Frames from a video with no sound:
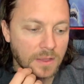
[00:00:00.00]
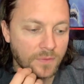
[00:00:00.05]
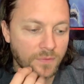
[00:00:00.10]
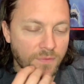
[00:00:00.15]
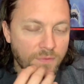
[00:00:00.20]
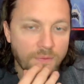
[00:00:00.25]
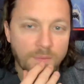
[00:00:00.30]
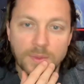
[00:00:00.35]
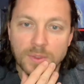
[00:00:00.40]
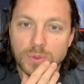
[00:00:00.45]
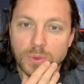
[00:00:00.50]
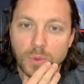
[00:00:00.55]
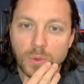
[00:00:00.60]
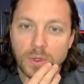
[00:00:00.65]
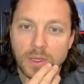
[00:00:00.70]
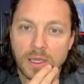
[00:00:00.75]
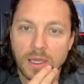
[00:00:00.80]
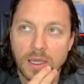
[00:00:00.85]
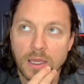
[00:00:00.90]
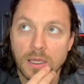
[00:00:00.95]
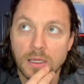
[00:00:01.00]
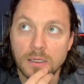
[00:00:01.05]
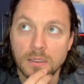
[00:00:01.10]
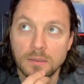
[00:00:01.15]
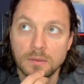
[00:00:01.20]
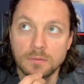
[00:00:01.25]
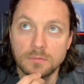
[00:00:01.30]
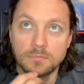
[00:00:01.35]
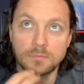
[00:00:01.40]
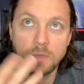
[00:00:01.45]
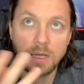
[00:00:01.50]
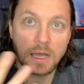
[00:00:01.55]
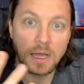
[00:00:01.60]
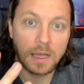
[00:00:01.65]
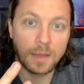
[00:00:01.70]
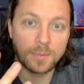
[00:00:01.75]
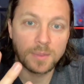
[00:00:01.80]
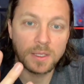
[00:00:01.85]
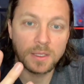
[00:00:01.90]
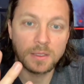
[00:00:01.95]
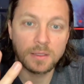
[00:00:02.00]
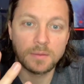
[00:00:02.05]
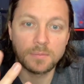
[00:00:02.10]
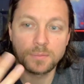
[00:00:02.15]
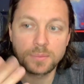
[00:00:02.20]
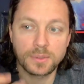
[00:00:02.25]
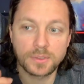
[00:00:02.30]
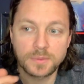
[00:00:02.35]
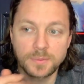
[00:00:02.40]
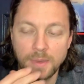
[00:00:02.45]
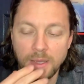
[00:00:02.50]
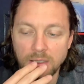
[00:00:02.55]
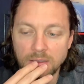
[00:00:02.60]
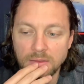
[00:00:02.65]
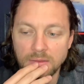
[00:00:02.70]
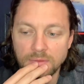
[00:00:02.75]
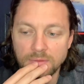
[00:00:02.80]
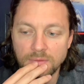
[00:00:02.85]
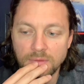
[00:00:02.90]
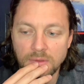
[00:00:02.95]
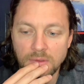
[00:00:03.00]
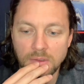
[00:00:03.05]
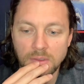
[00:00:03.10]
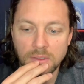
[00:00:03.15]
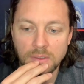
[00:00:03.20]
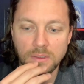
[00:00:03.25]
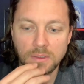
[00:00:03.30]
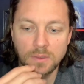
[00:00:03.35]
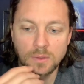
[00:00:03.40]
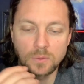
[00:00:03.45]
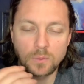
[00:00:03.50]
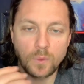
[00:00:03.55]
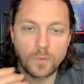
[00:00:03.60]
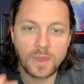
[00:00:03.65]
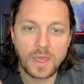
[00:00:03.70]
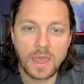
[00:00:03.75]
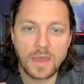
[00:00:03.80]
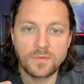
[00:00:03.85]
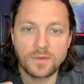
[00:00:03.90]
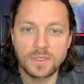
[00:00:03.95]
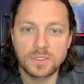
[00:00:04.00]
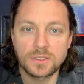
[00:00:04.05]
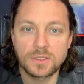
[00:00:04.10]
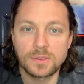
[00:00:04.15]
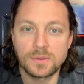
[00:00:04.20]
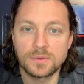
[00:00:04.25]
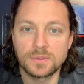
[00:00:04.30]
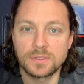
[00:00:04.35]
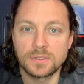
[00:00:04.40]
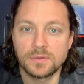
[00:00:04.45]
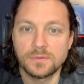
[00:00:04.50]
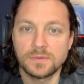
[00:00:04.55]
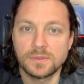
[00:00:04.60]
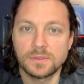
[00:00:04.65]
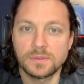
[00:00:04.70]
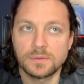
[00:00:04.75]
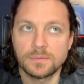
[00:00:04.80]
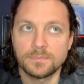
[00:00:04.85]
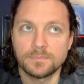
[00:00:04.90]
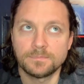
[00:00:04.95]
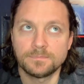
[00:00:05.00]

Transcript: from a toy hobby perspective, when we have exclusives,